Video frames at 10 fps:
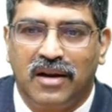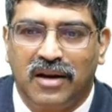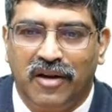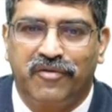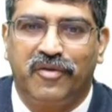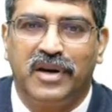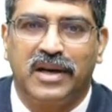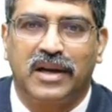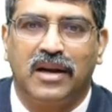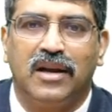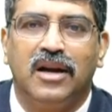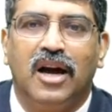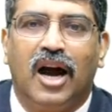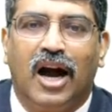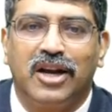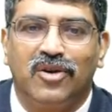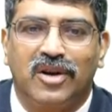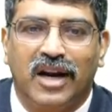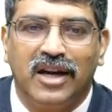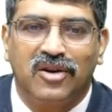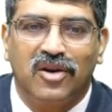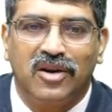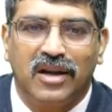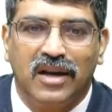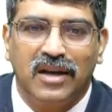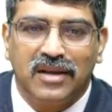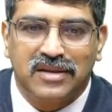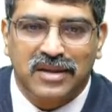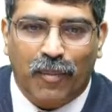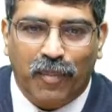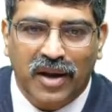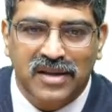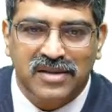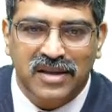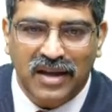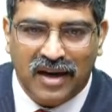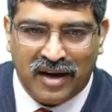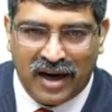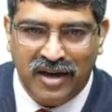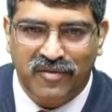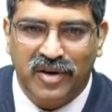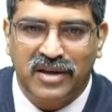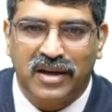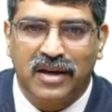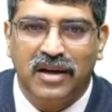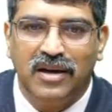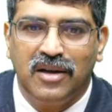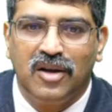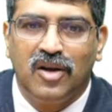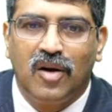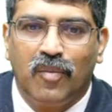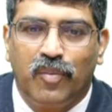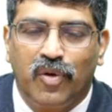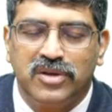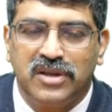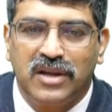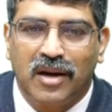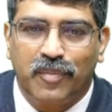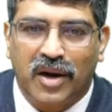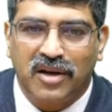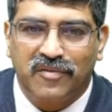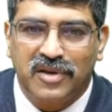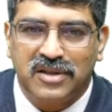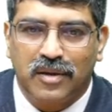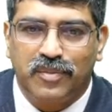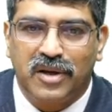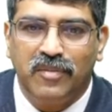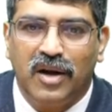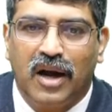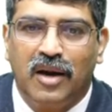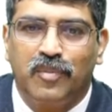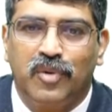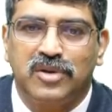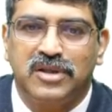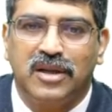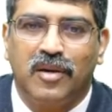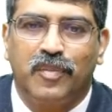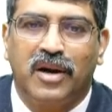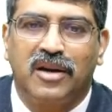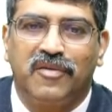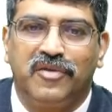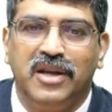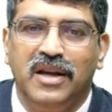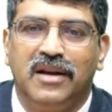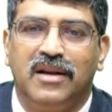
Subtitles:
left ventricle and your right coronary supplies the right ventricle, posterior part of the septum and posterior part of the